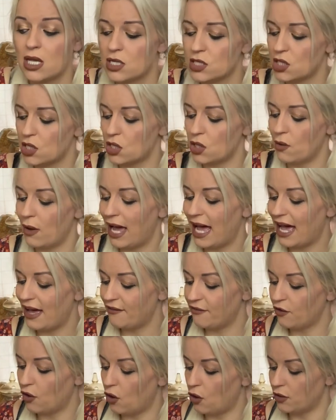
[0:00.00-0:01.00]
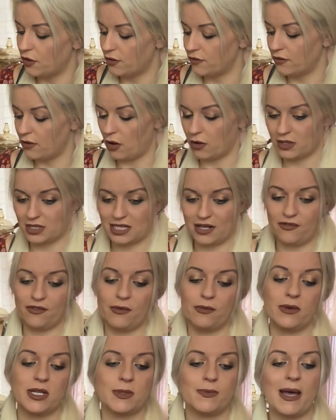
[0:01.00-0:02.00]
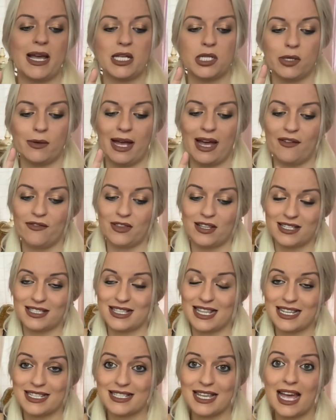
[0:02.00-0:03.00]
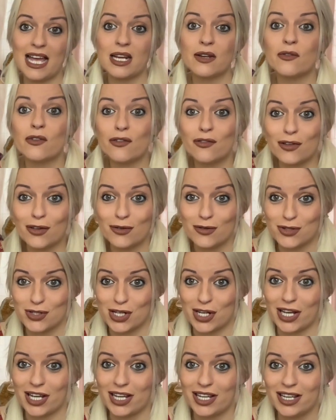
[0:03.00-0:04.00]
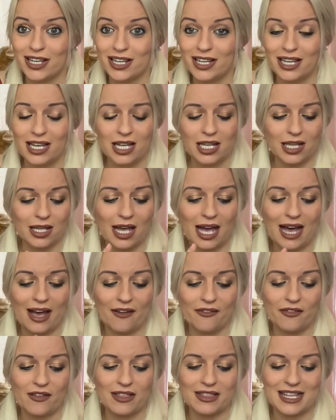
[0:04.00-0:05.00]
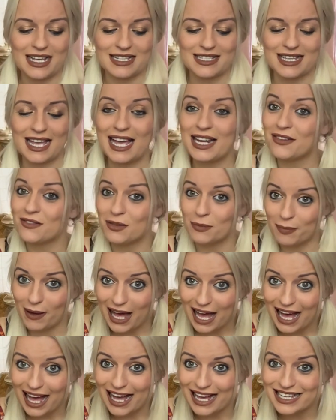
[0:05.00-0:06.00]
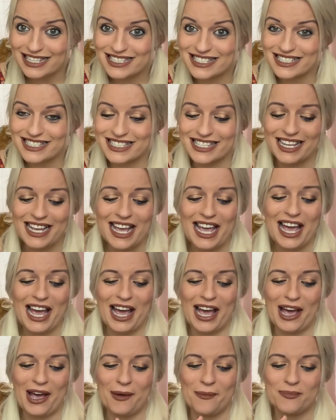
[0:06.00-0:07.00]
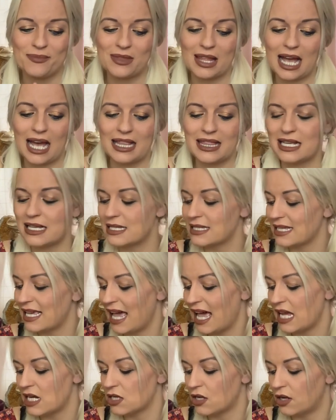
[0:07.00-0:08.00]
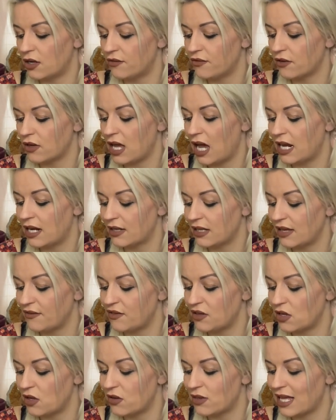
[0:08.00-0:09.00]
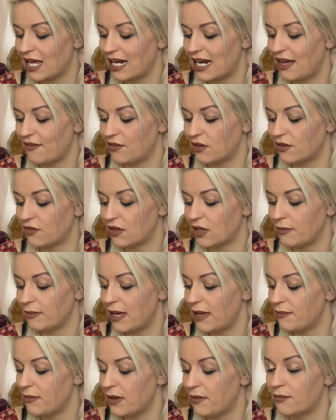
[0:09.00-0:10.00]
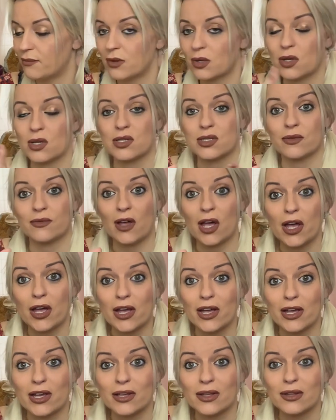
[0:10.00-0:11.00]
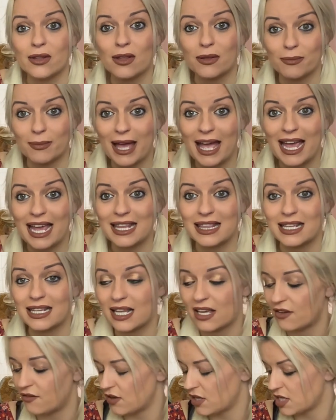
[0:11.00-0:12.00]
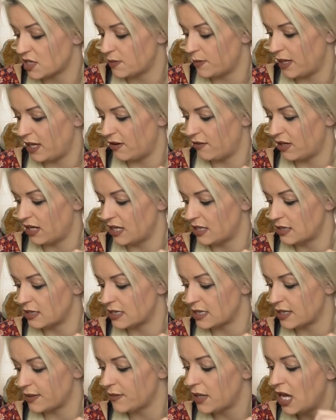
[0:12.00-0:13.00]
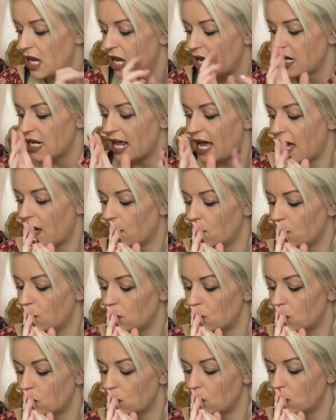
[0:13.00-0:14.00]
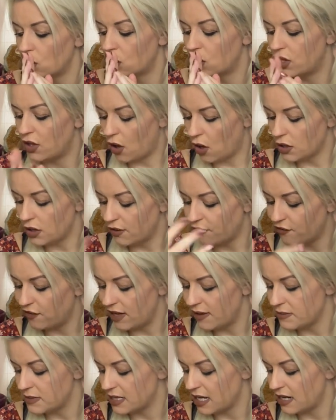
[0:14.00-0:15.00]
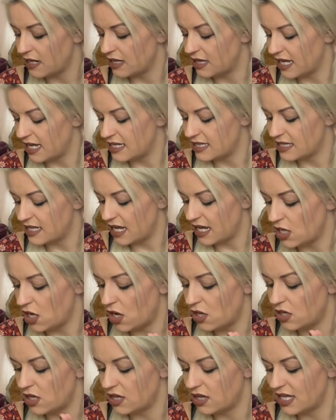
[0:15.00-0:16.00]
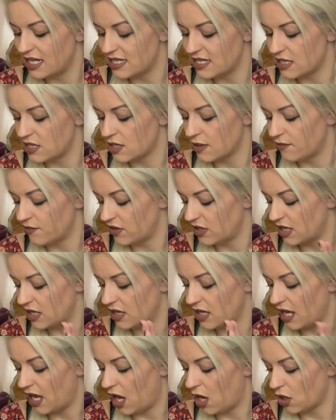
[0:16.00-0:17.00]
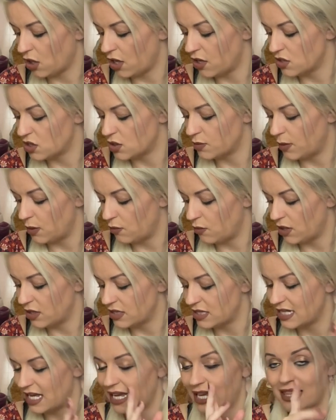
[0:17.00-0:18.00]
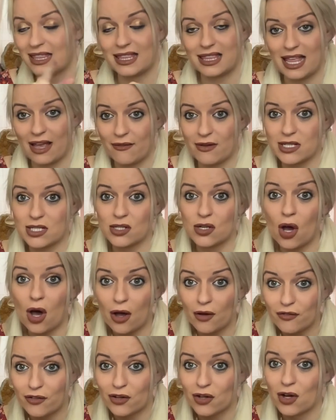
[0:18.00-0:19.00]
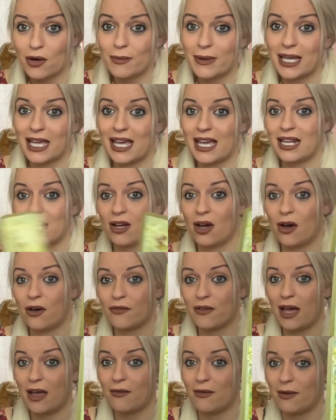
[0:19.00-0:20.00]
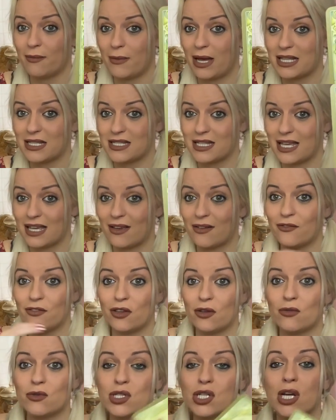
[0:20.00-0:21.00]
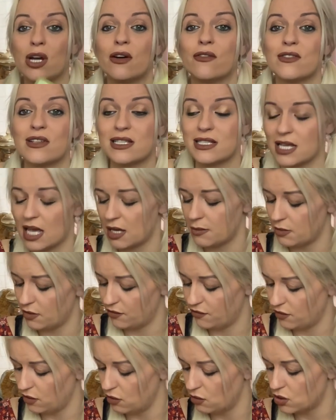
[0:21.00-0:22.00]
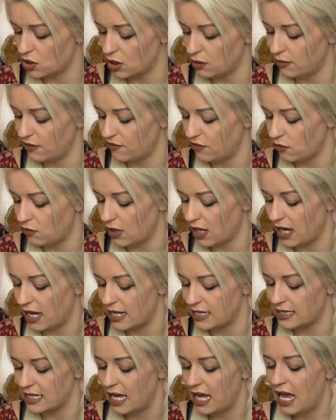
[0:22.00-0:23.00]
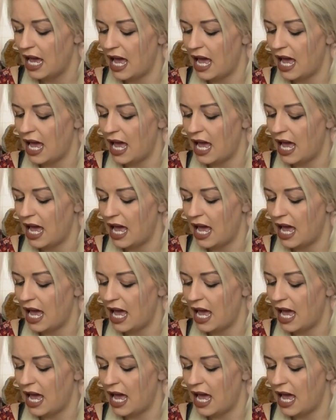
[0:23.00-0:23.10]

So you have on different respects, you have this, they're scared of the future. You have, they're scared of the past, and they're scared of kind of giving you that level of commitment because of hurt and pain that they've experienced. Now, on the flip side of this, know that this is something that they are going to be wanting. There is an offer coming in of a romantic future, of a stable future with you guys.